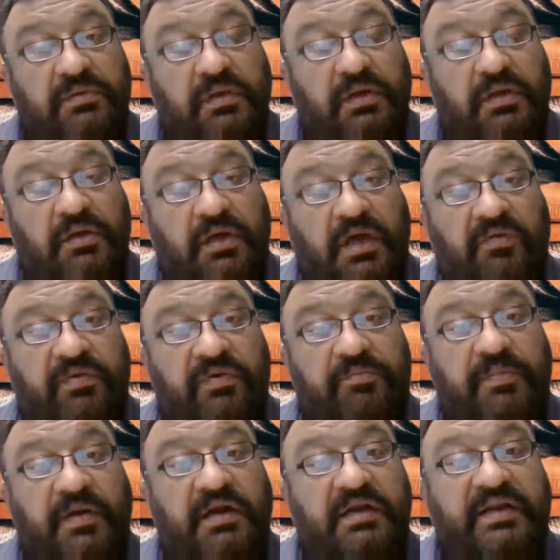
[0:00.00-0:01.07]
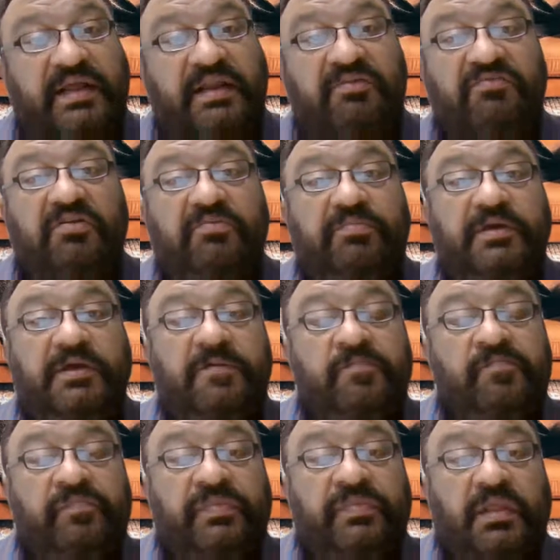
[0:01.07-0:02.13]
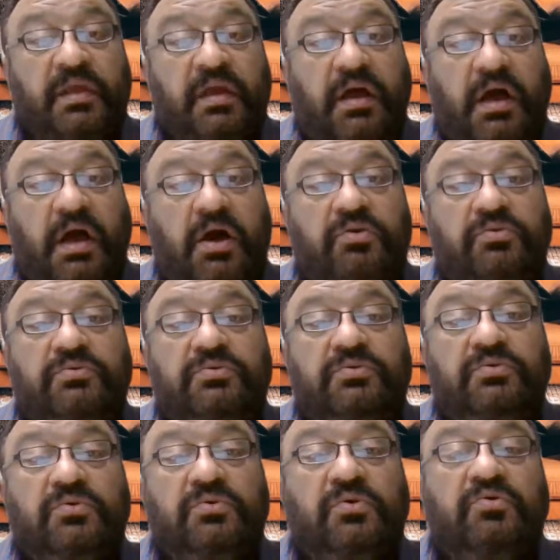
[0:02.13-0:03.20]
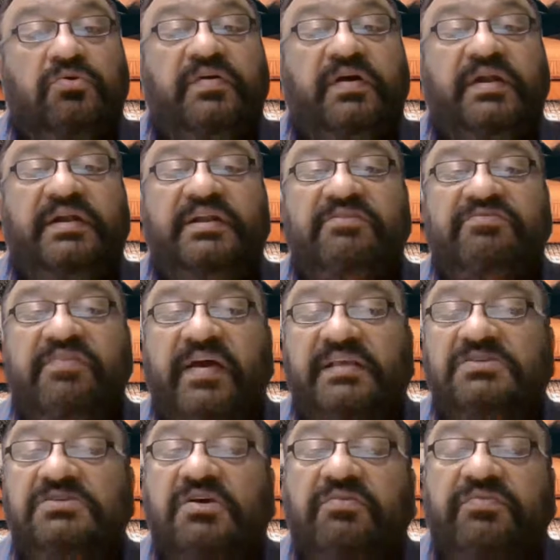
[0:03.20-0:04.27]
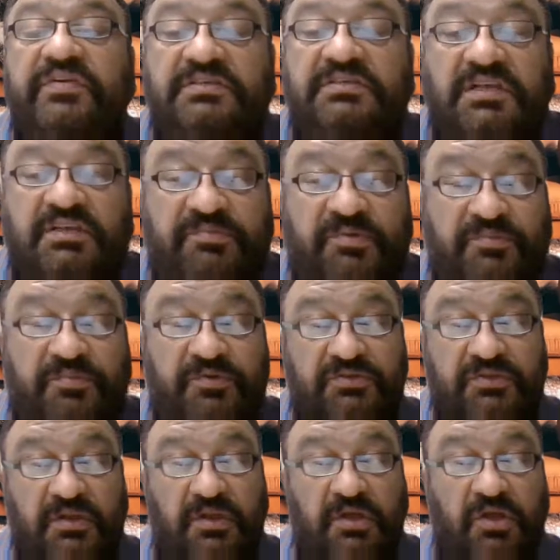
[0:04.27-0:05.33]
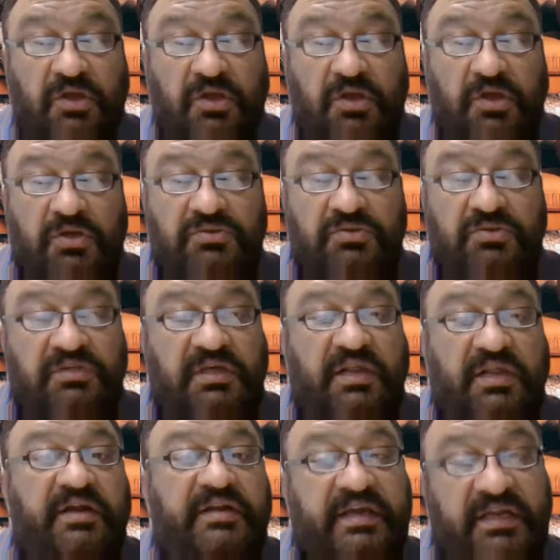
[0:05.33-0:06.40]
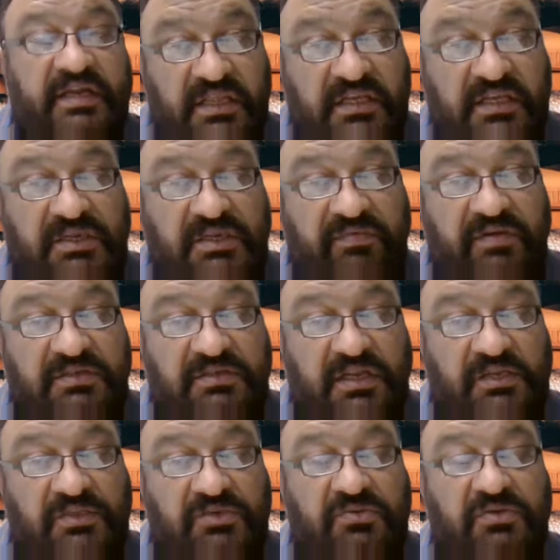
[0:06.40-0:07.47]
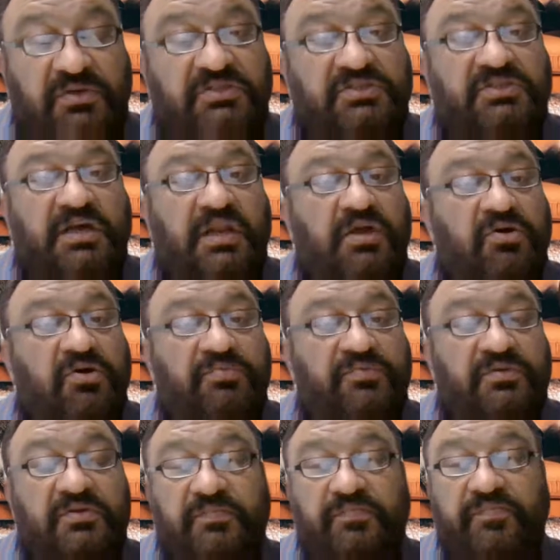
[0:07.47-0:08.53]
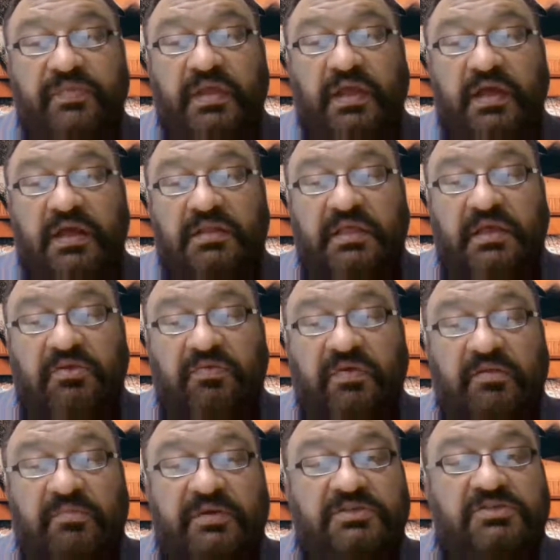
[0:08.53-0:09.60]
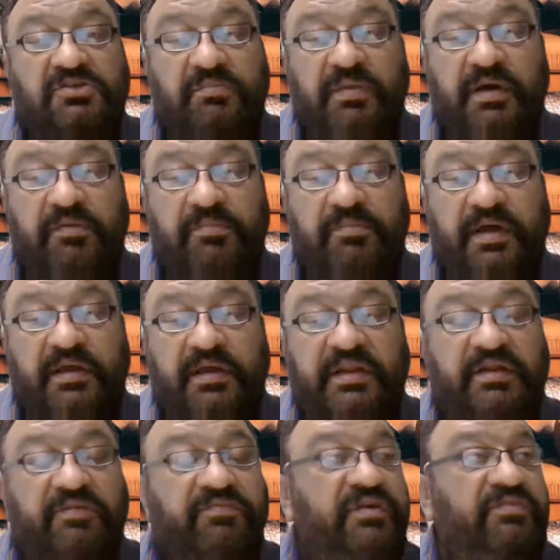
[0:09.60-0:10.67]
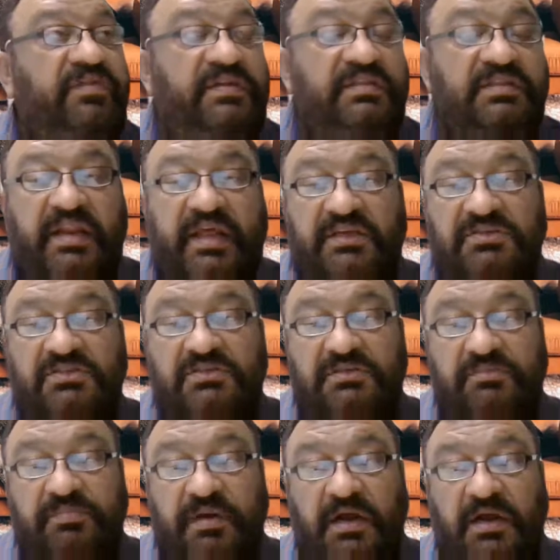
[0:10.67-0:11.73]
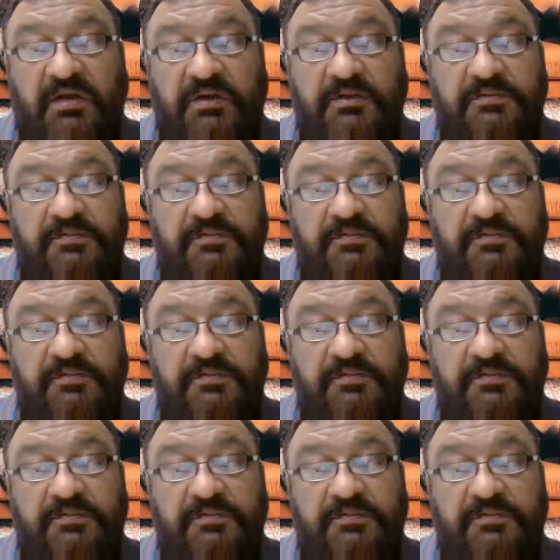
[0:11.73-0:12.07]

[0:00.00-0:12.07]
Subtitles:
our part 10 will be how to go for a defense of research proposal. So there are techniques I will tell you, inshallah, hopefully. Thank you very much. Bye-bye. Wait for the next part.